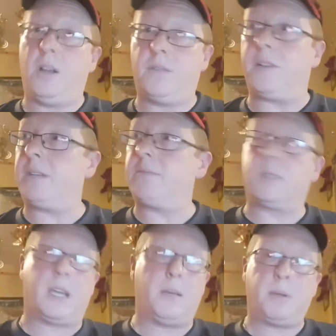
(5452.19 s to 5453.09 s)
Hopefully,
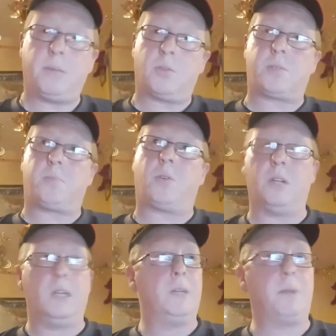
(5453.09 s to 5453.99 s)
we'll get a bit more
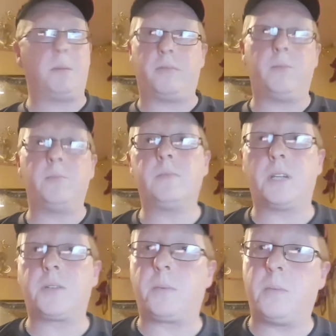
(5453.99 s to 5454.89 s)
support, maybe from
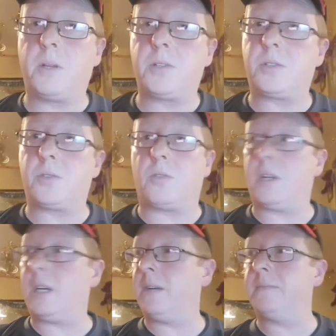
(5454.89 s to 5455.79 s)
Legend Formations
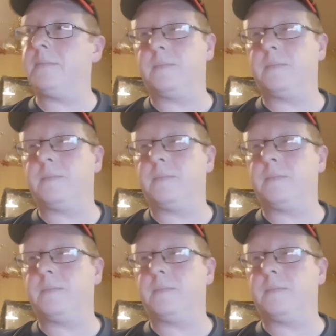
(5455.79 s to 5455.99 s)
or